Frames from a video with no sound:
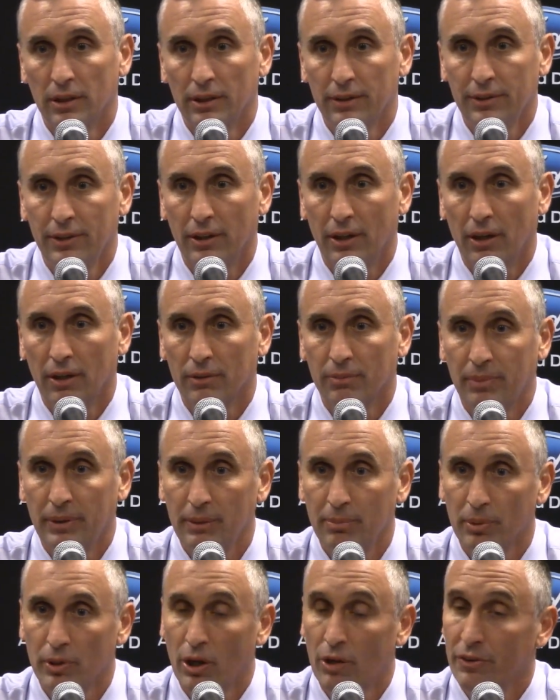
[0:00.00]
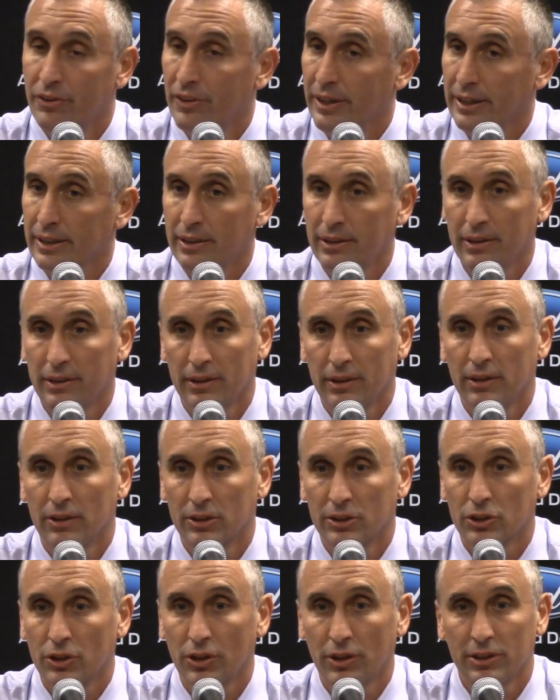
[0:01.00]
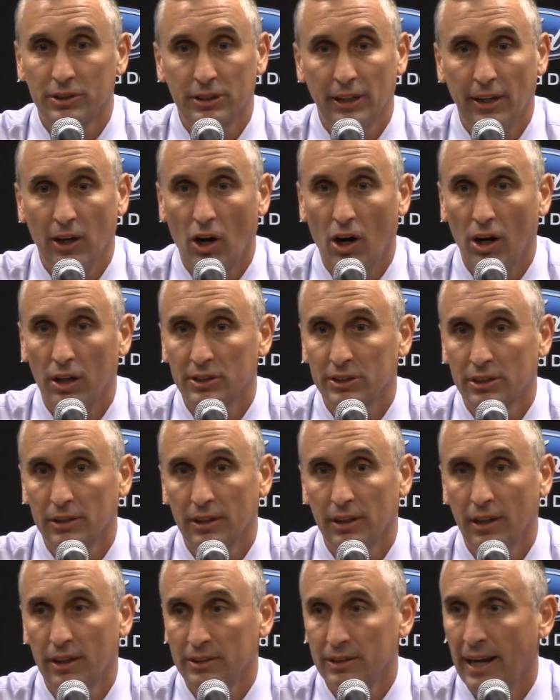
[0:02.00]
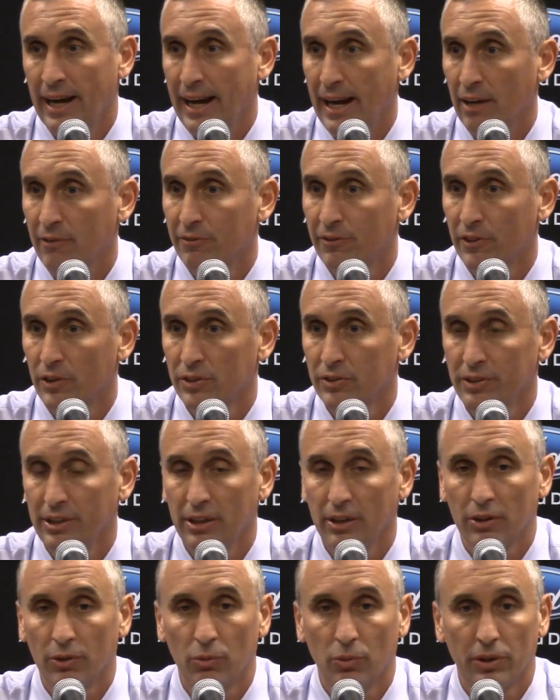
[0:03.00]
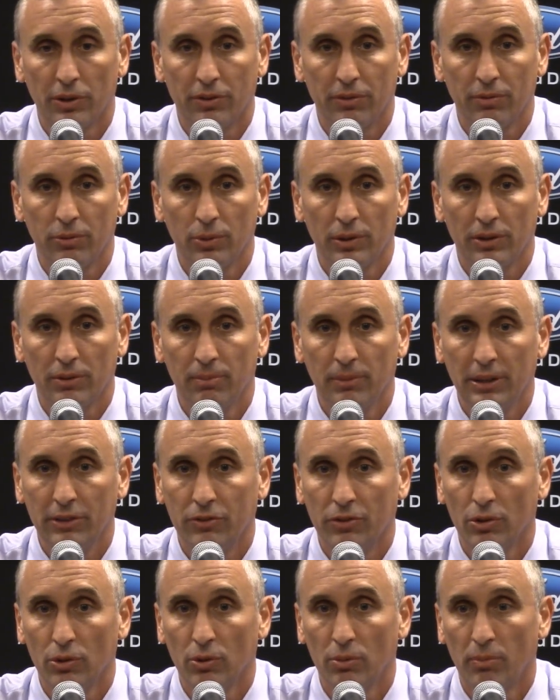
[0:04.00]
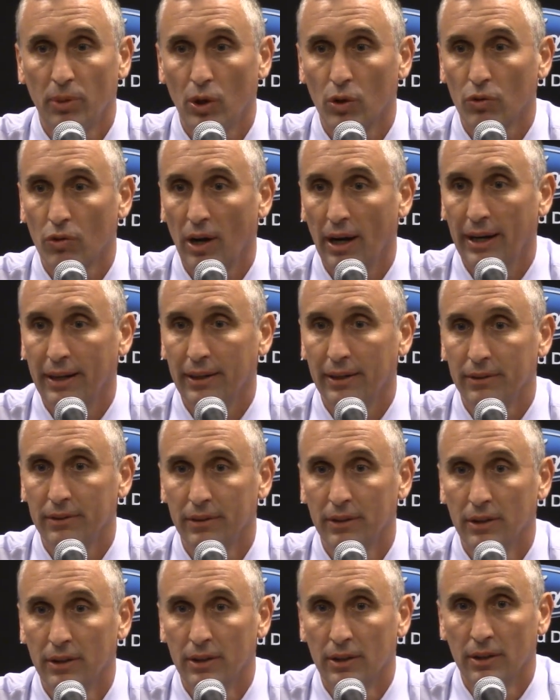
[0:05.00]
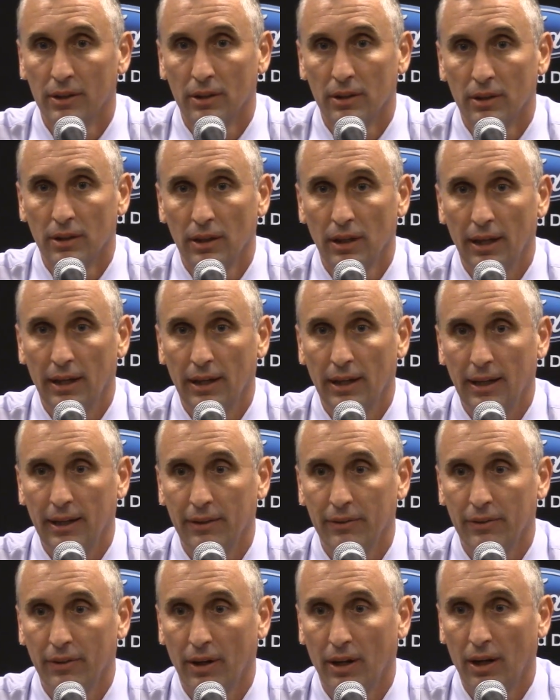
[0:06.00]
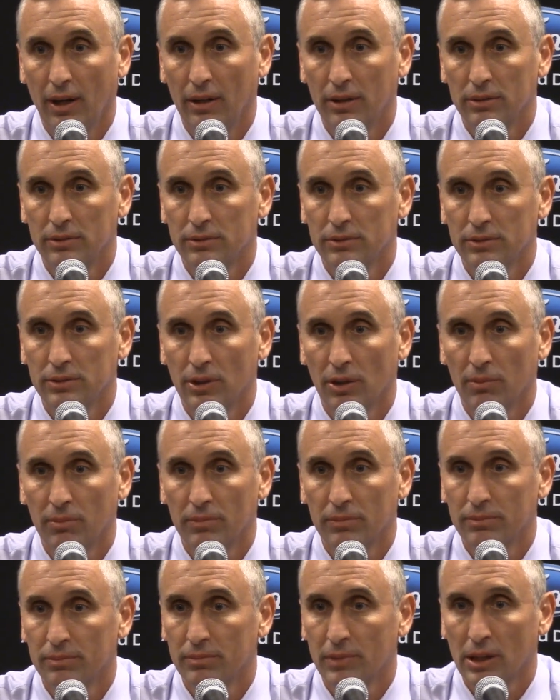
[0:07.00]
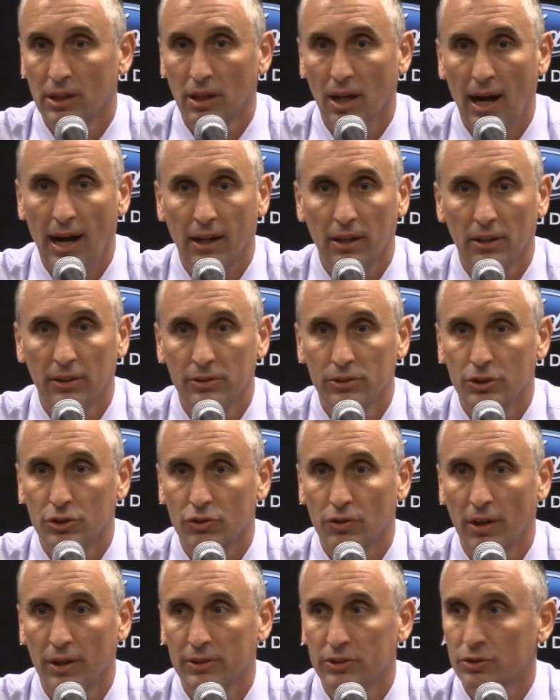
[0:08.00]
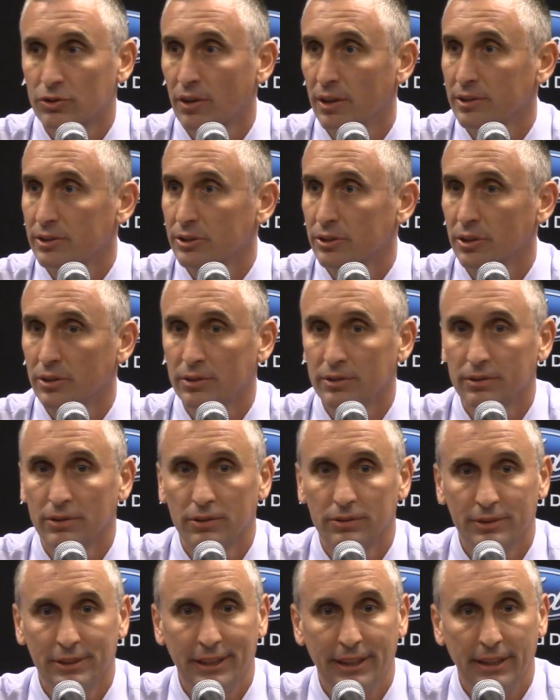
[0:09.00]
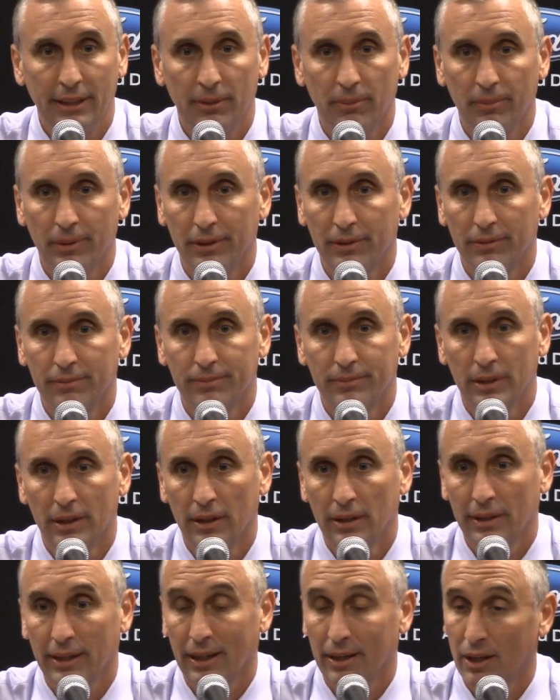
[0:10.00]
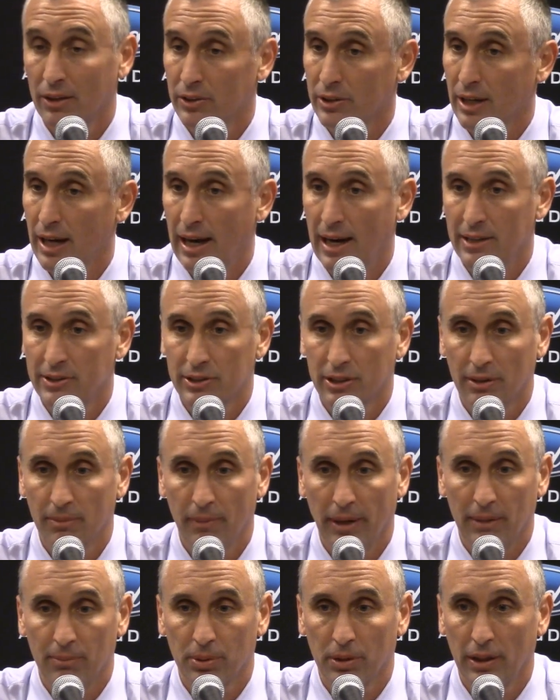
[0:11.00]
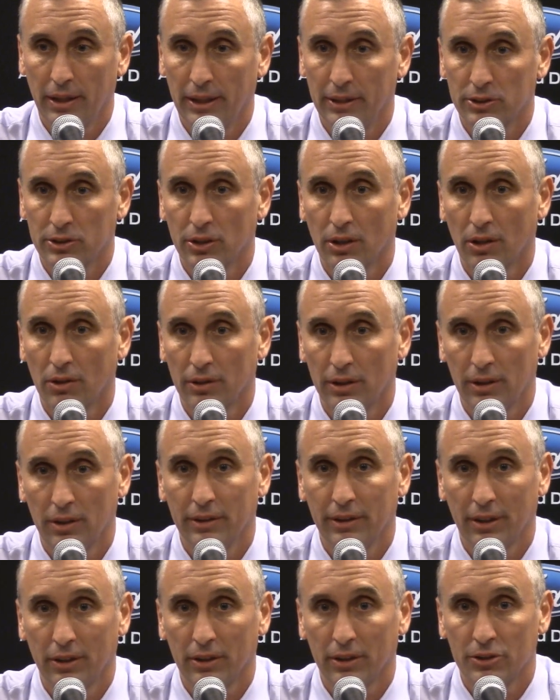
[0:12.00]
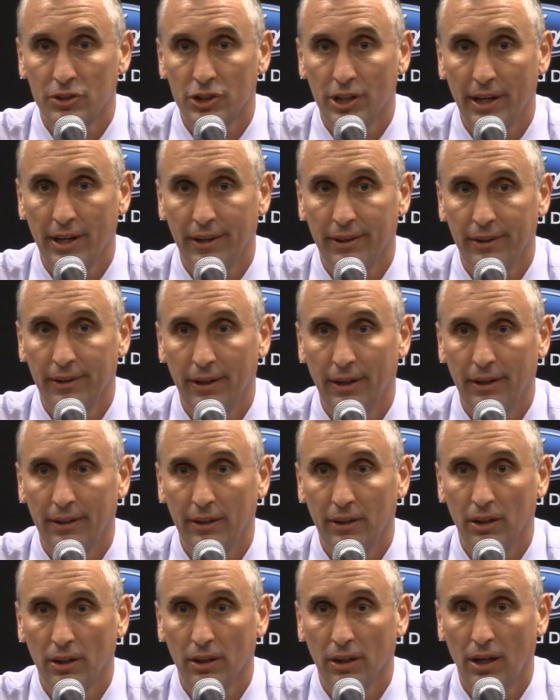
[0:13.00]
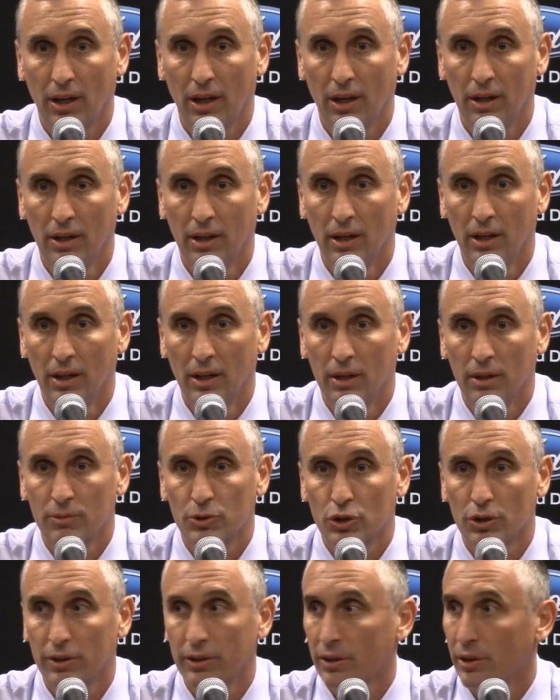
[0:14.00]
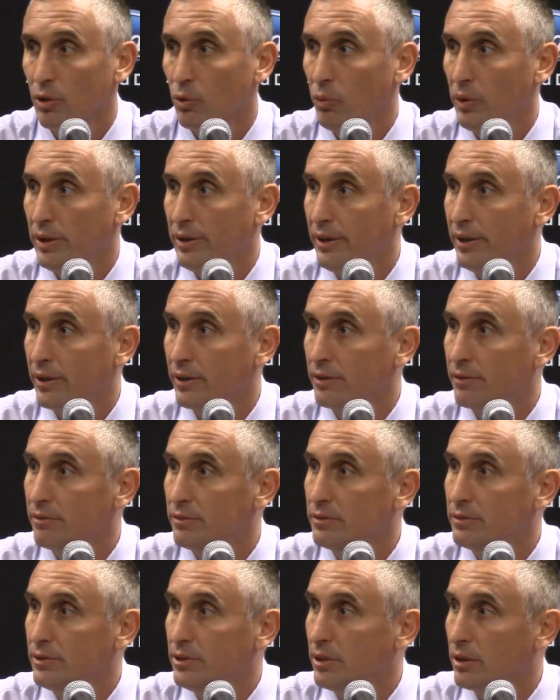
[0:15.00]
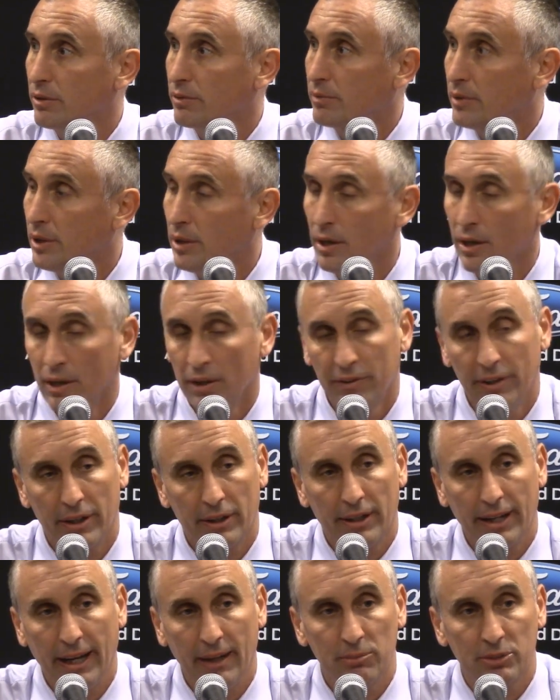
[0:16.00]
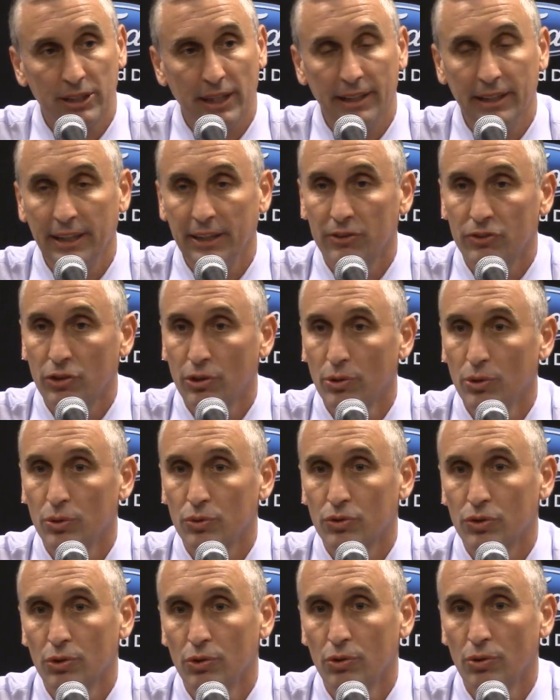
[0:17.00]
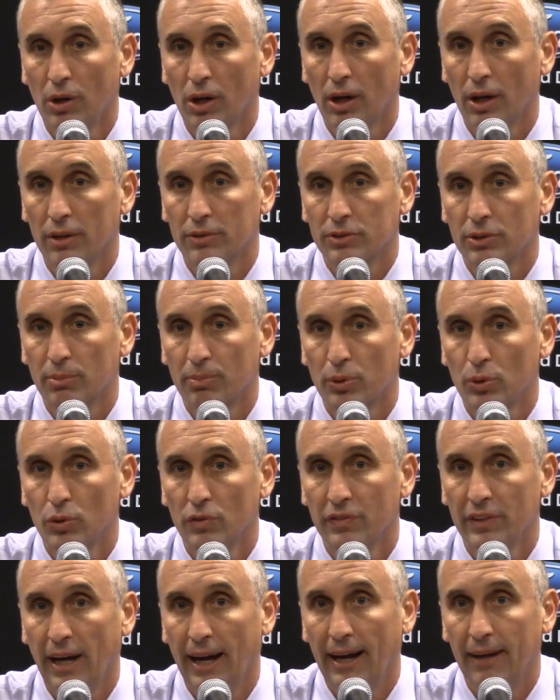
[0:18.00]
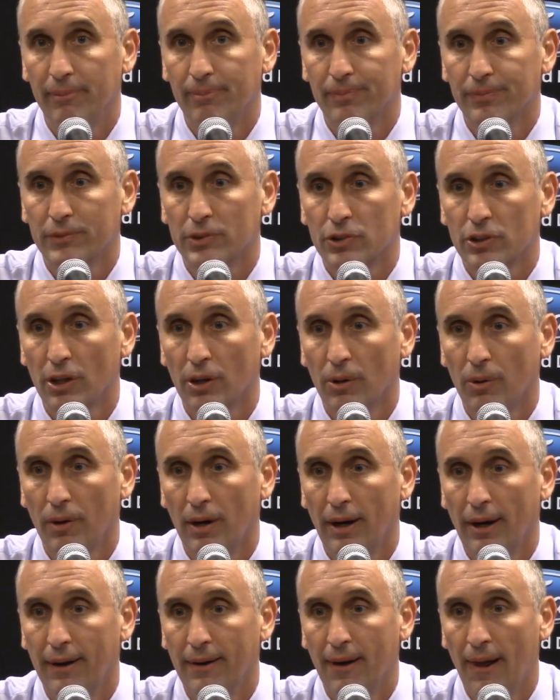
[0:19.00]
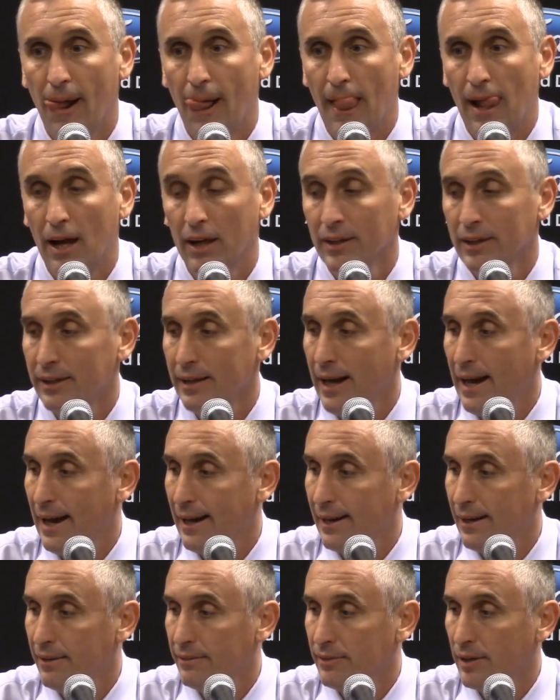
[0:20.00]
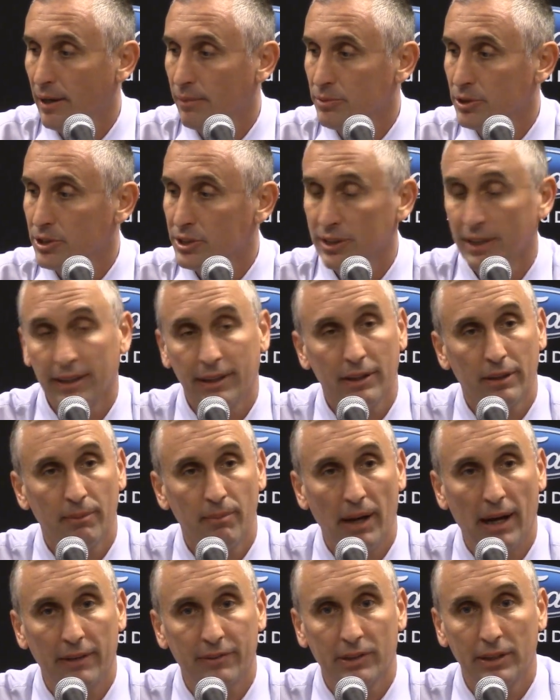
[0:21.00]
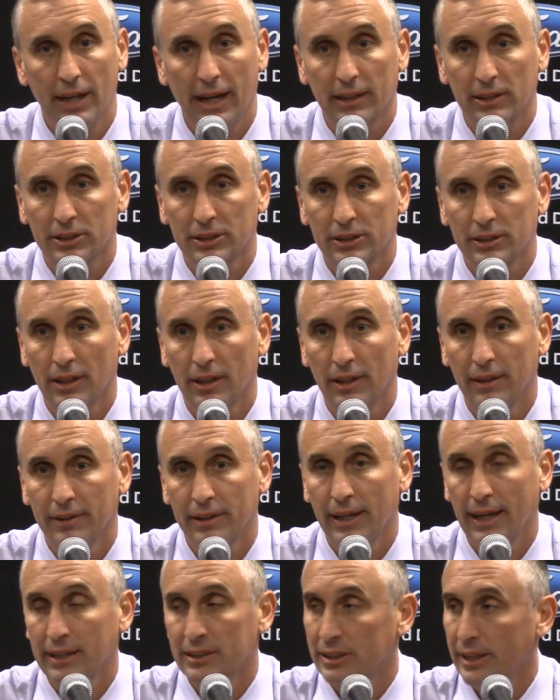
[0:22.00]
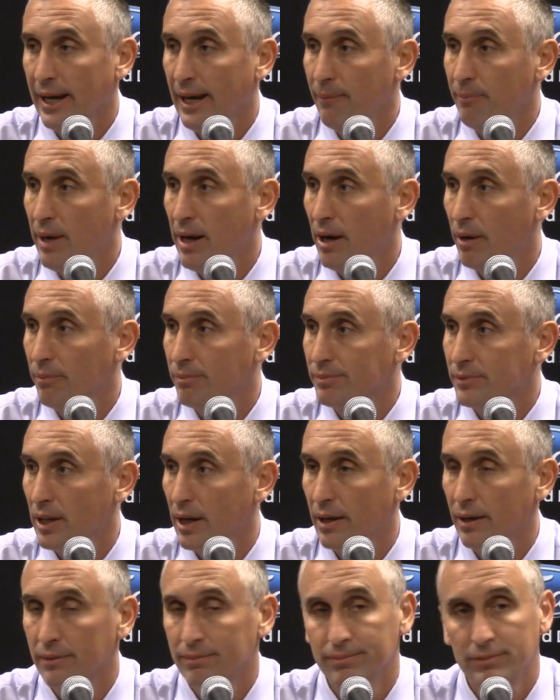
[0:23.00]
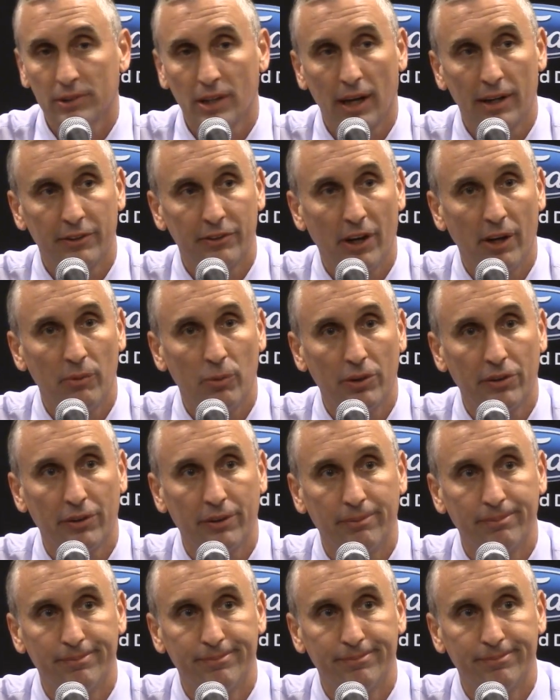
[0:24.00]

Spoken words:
You know, people don't think they're as good as they are. So there, it's a handful dealing with Me Too and Boatwright, and you know, McLaughlin just runs the team, and they got other guys who can make plays. So they're legit, and they'll I'm sure they're going to win their you know their games. They need to prove that. So other than that, I'm just thinking about the next game now. I'm kind of done with it.